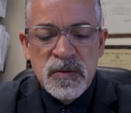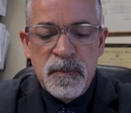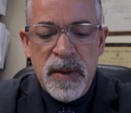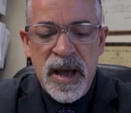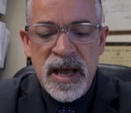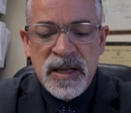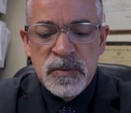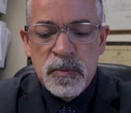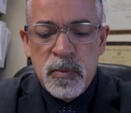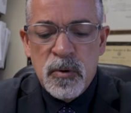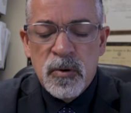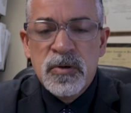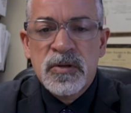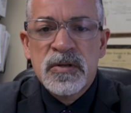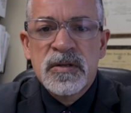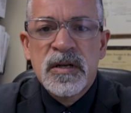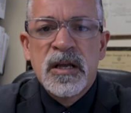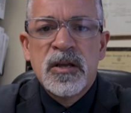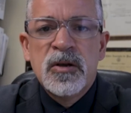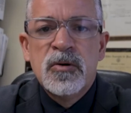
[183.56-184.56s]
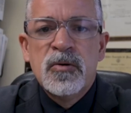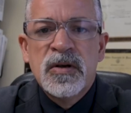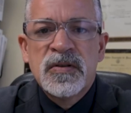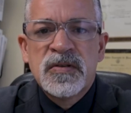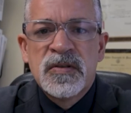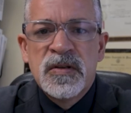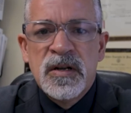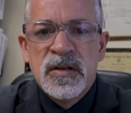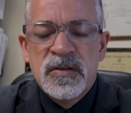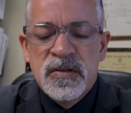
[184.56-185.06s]
passports and U.S.
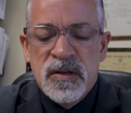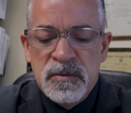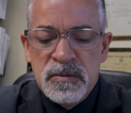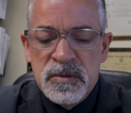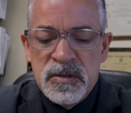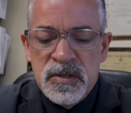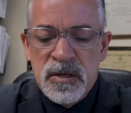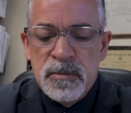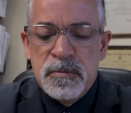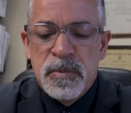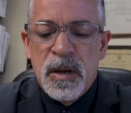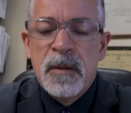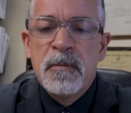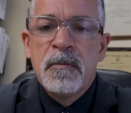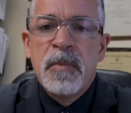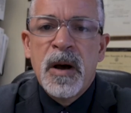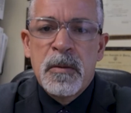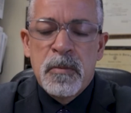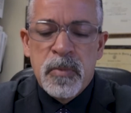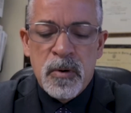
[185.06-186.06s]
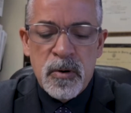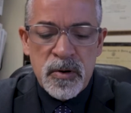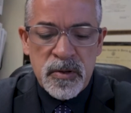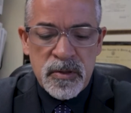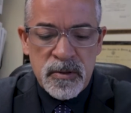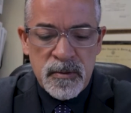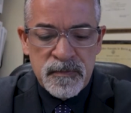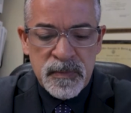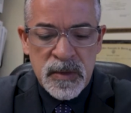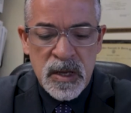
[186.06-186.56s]
citizenship by
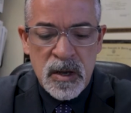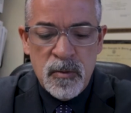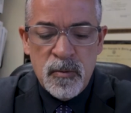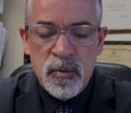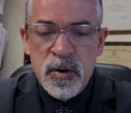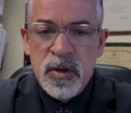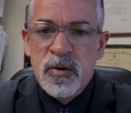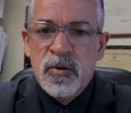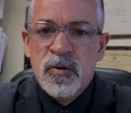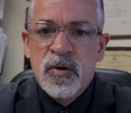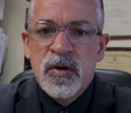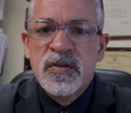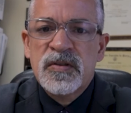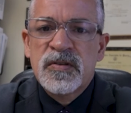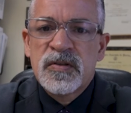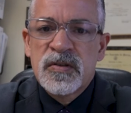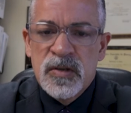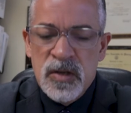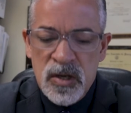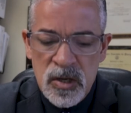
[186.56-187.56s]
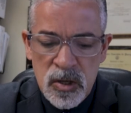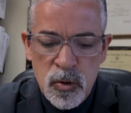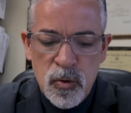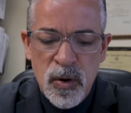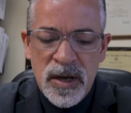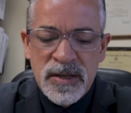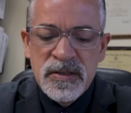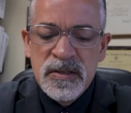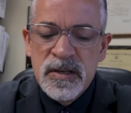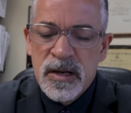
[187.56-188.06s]
birth. We use
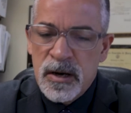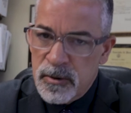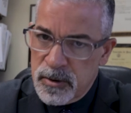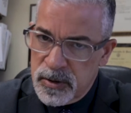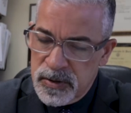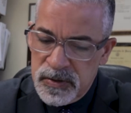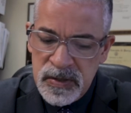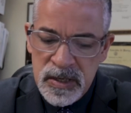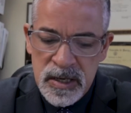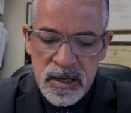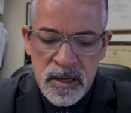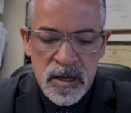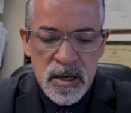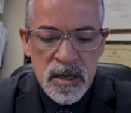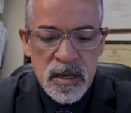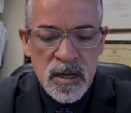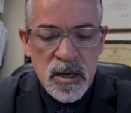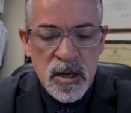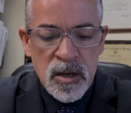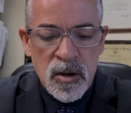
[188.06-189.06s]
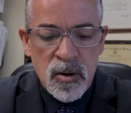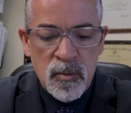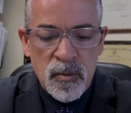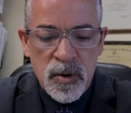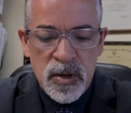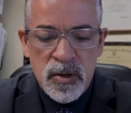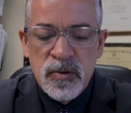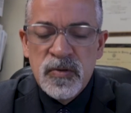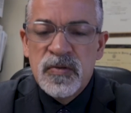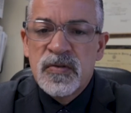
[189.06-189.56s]
U.S. currency.
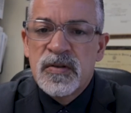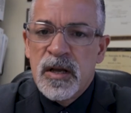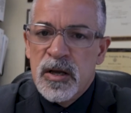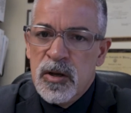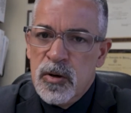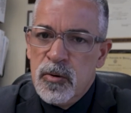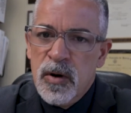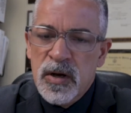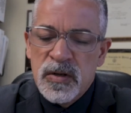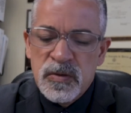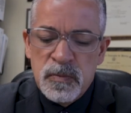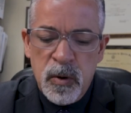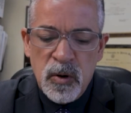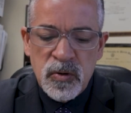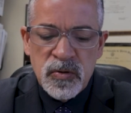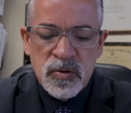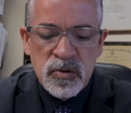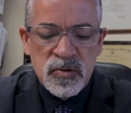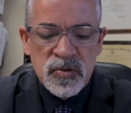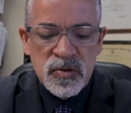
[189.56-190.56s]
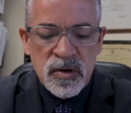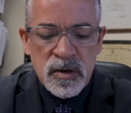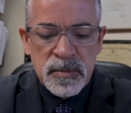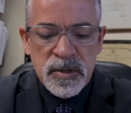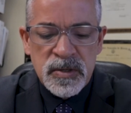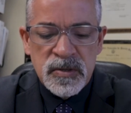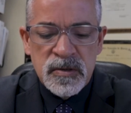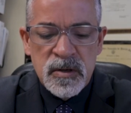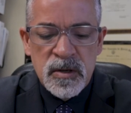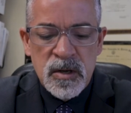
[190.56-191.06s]
We use the U.S. Postal
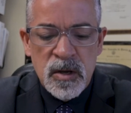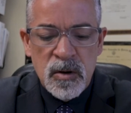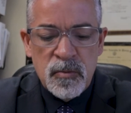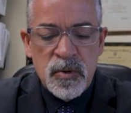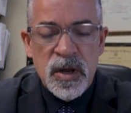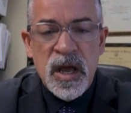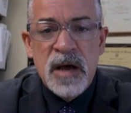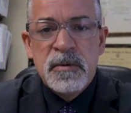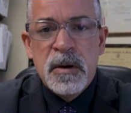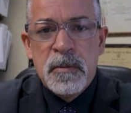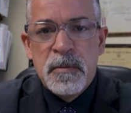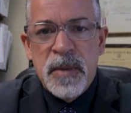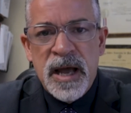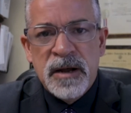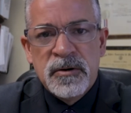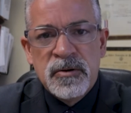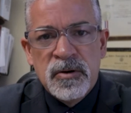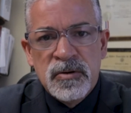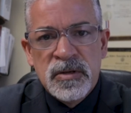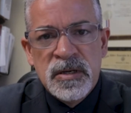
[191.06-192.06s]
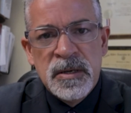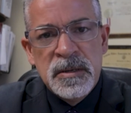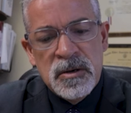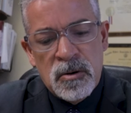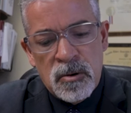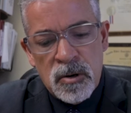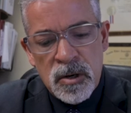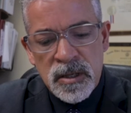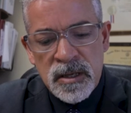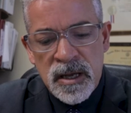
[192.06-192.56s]
Service. We have a bankruptcy
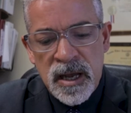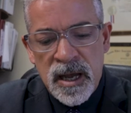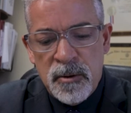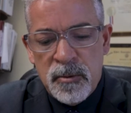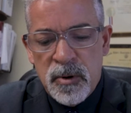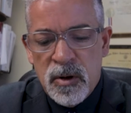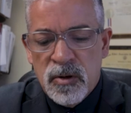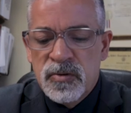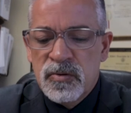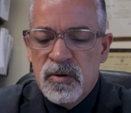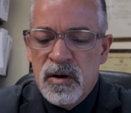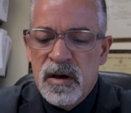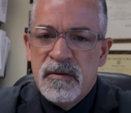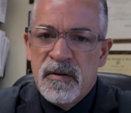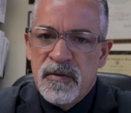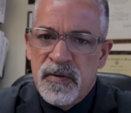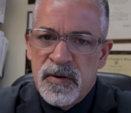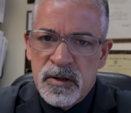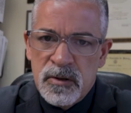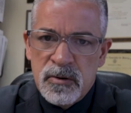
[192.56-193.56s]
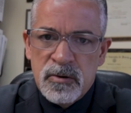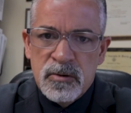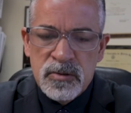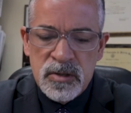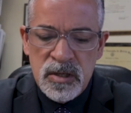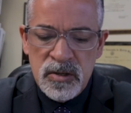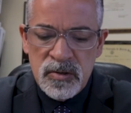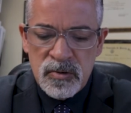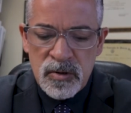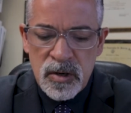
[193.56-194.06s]
court, and we also have a federal
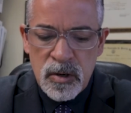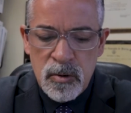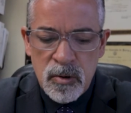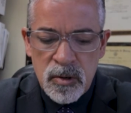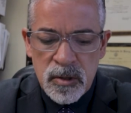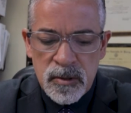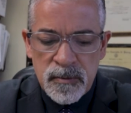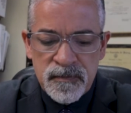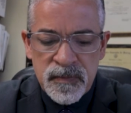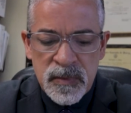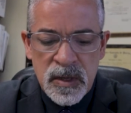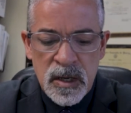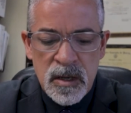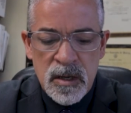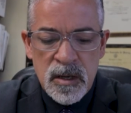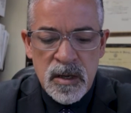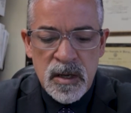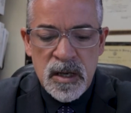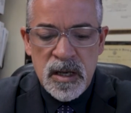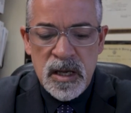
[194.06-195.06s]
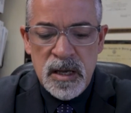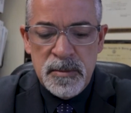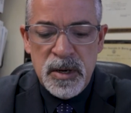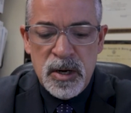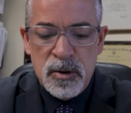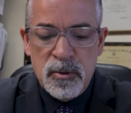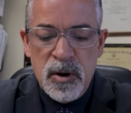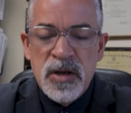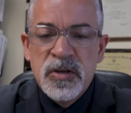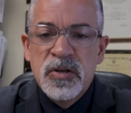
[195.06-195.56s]
district court.
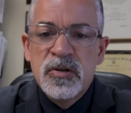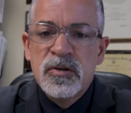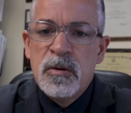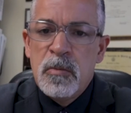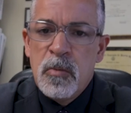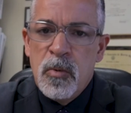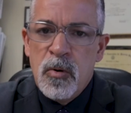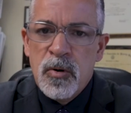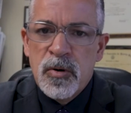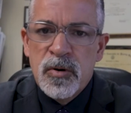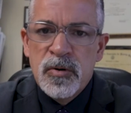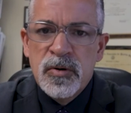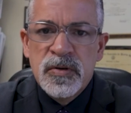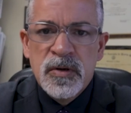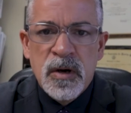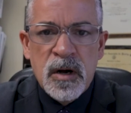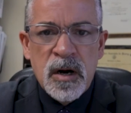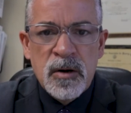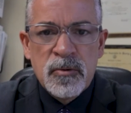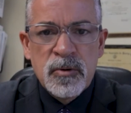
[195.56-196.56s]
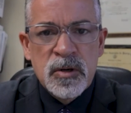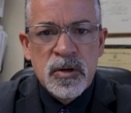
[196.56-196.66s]
Immigration and borders are